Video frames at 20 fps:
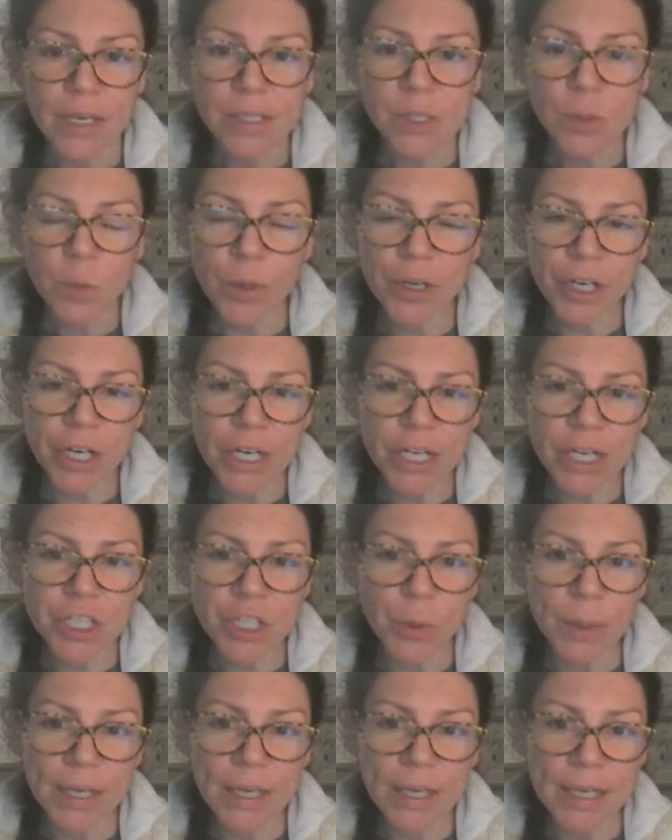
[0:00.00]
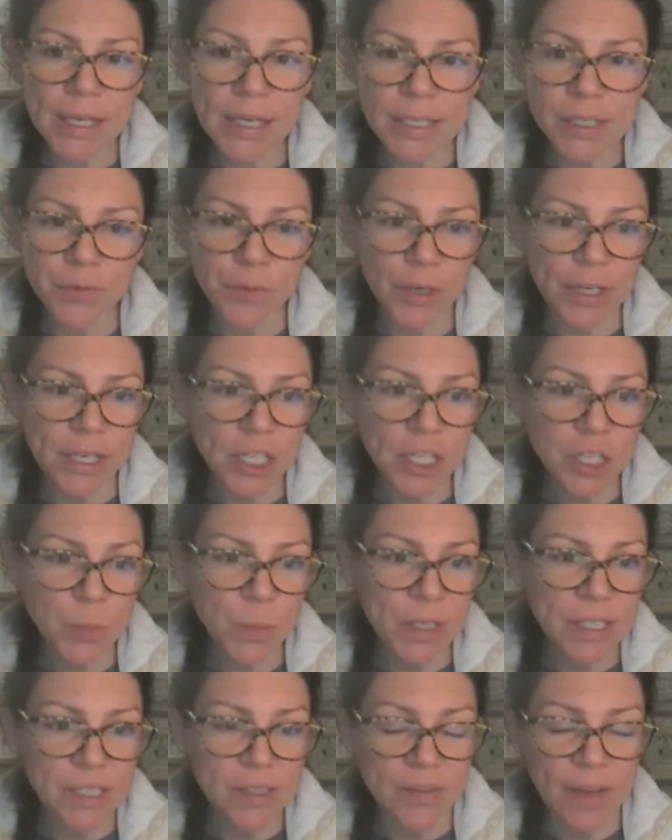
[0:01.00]
So what you're going to do is for each
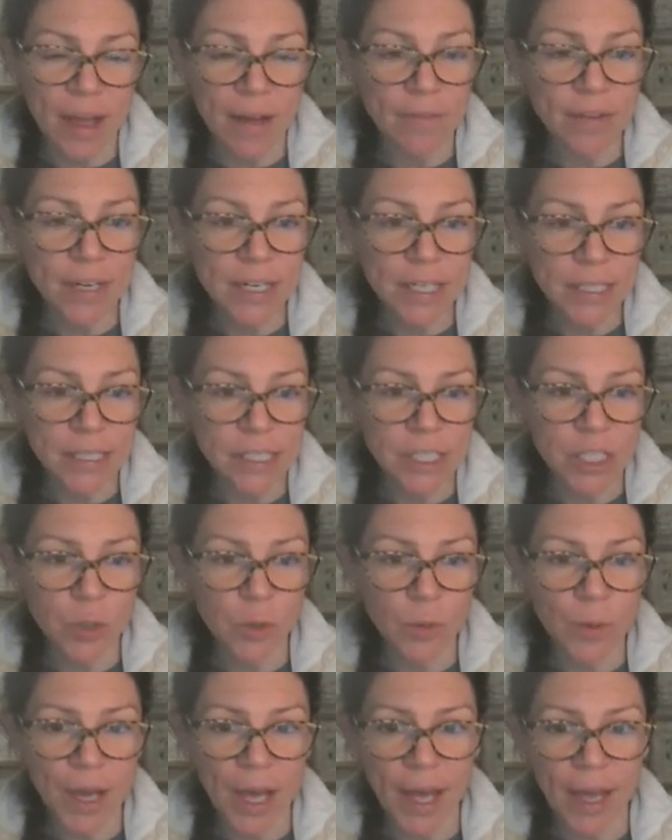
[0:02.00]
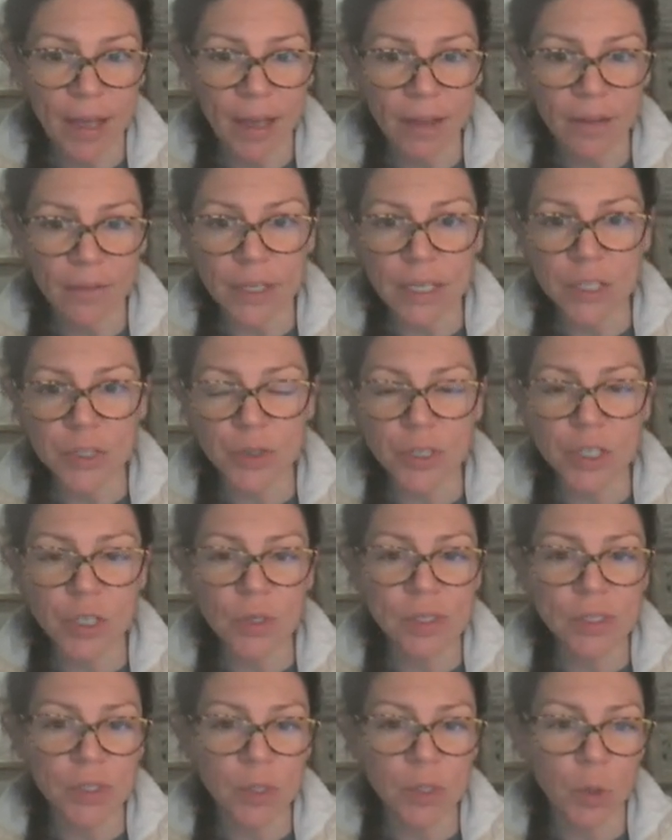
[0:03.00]
piece of evidence you have,
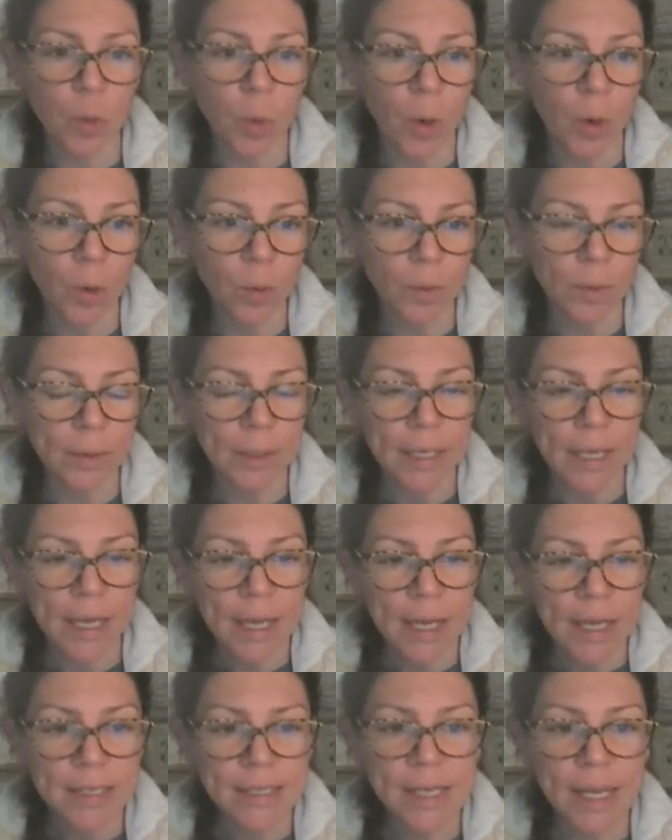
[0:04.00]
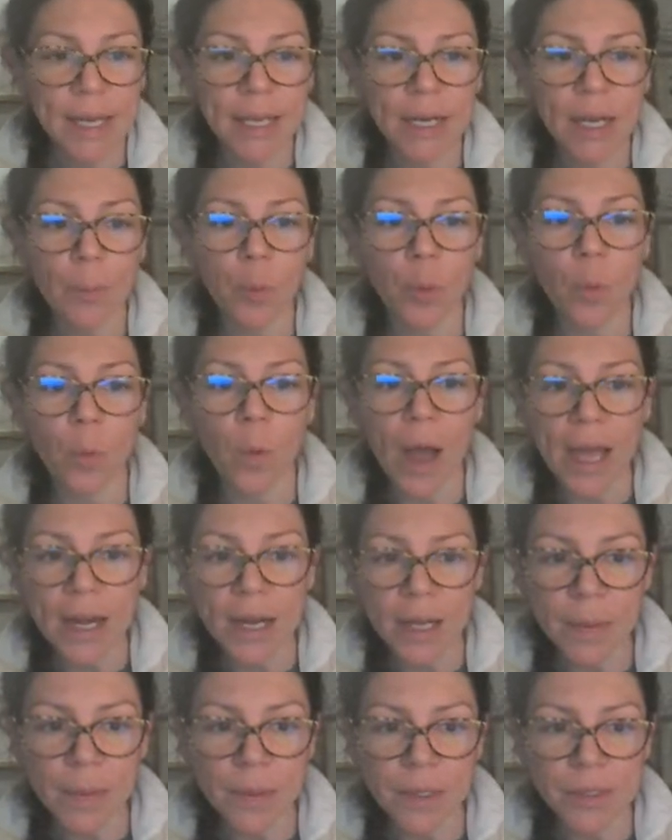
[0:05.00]
introduce the quote, setting it up
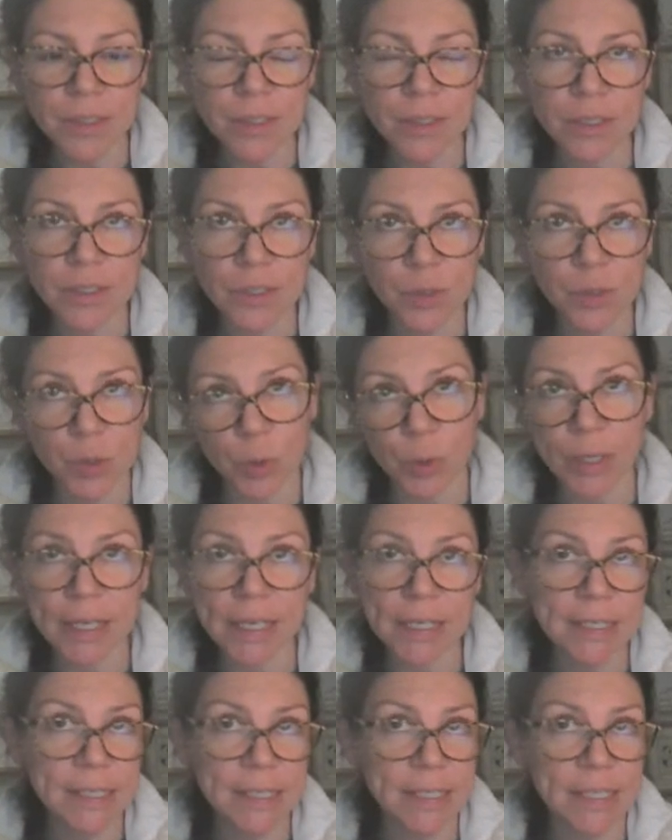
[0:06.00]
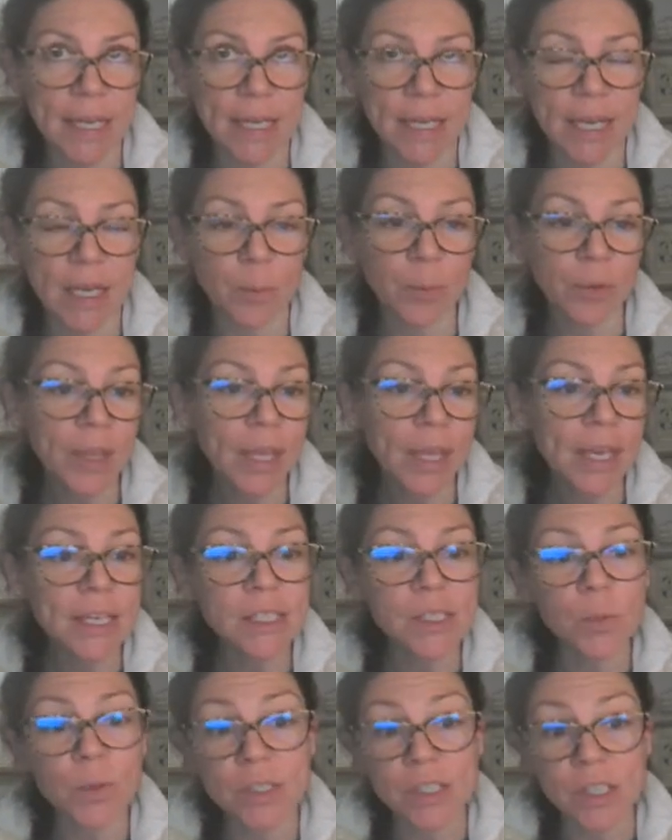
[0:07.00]
when in the story it's taking
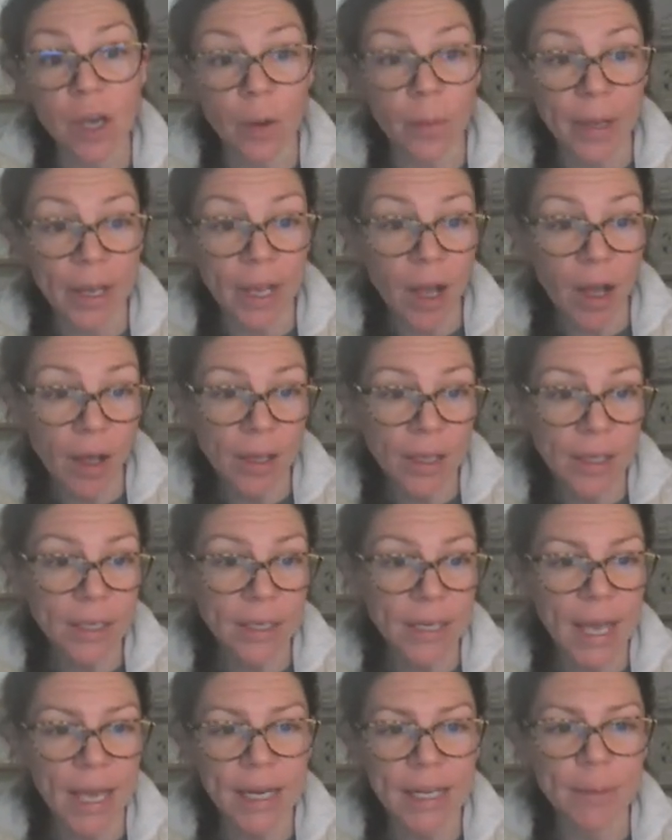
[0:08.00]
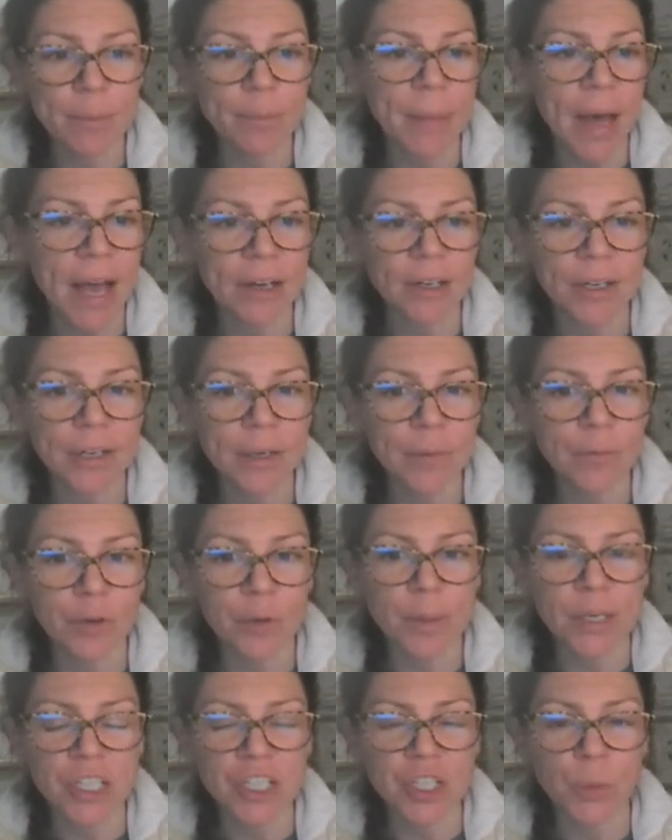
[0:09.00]
place, what's going on, any background
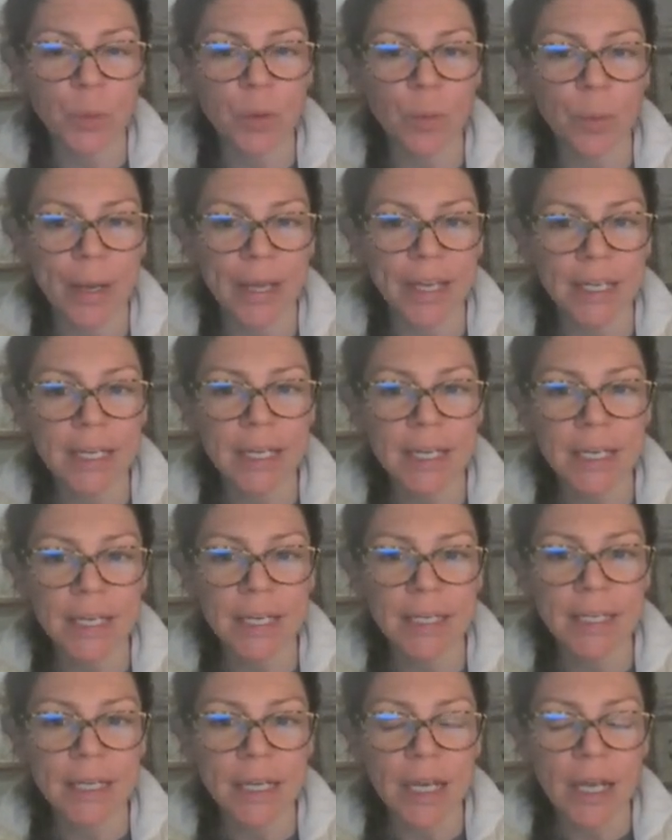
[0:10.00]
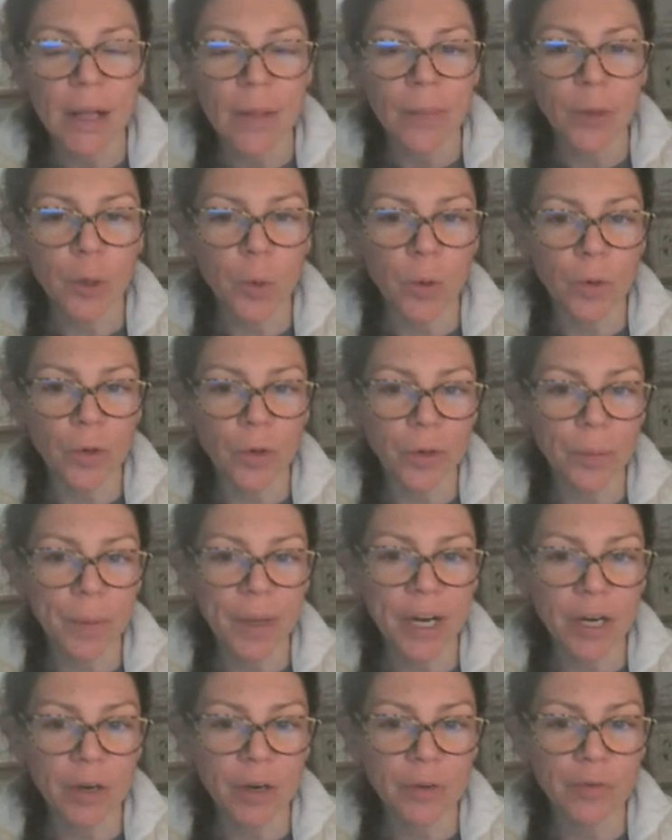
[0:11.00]
information we might need, the quote or
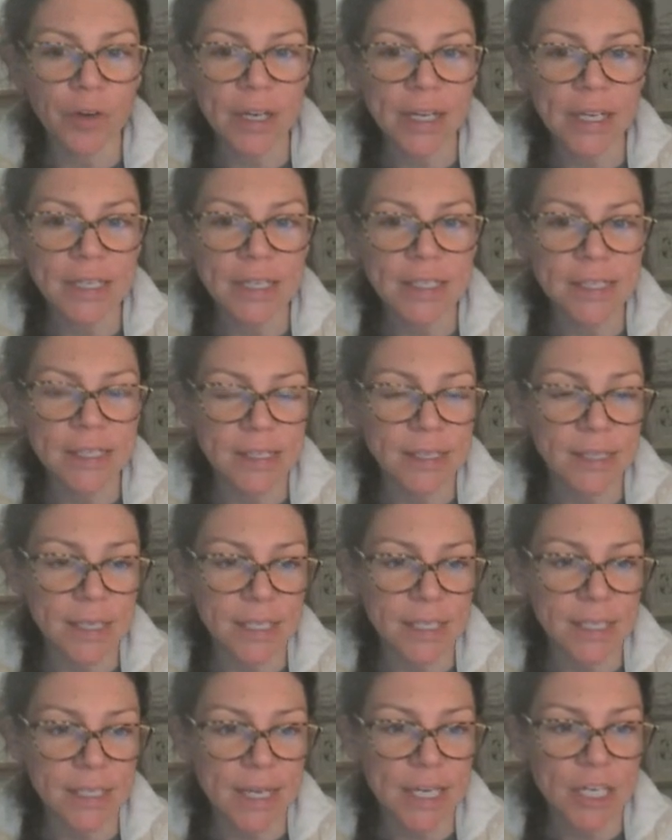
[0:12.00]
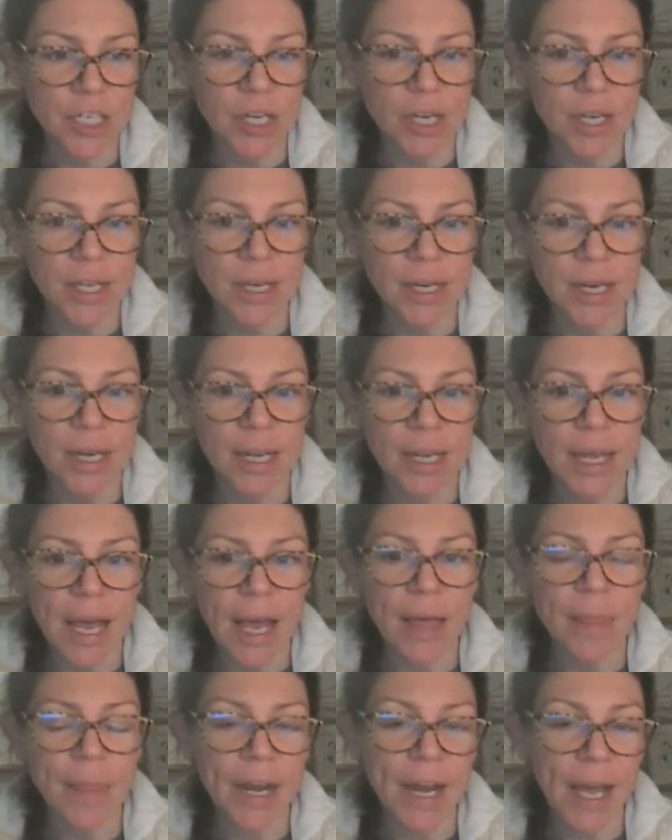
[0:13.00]
paraphrase, the citation,
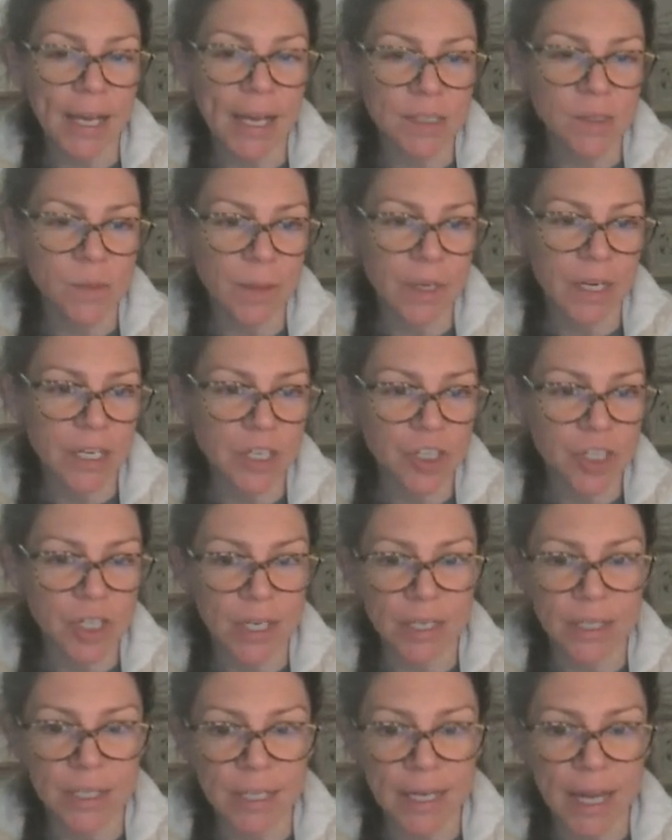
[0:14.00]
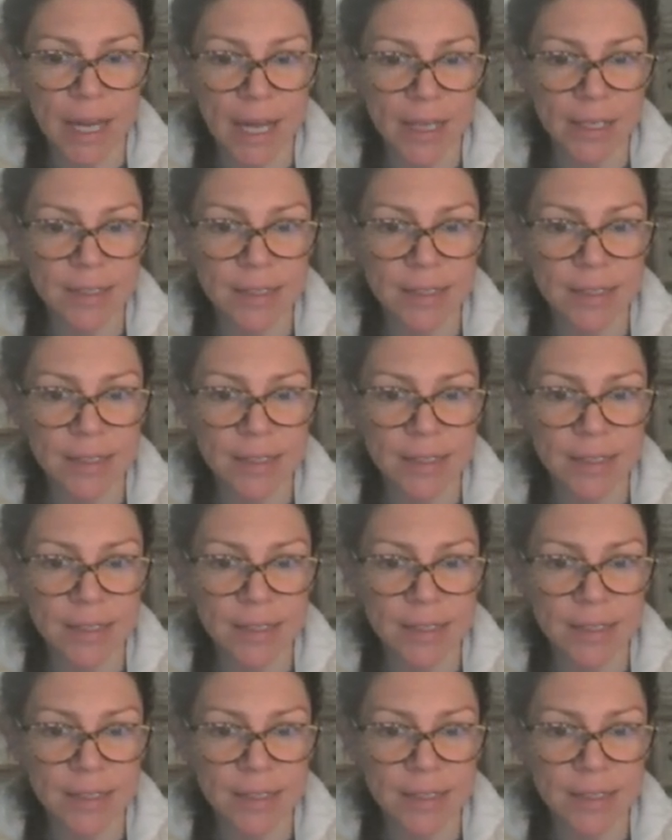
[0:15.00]
and then explanation and analysis.